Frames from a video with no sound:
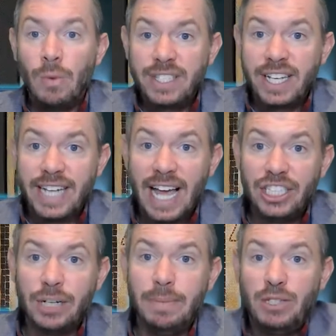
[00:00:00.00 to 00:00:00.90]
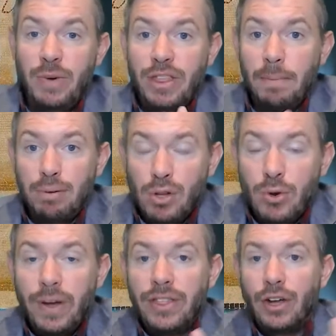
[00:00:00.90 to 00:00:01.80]
was the tension between the
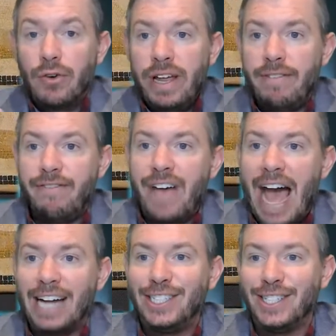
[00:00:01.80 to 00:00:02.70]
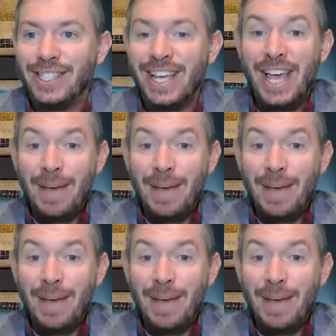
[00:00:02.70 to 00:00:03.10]
blue and the green factions.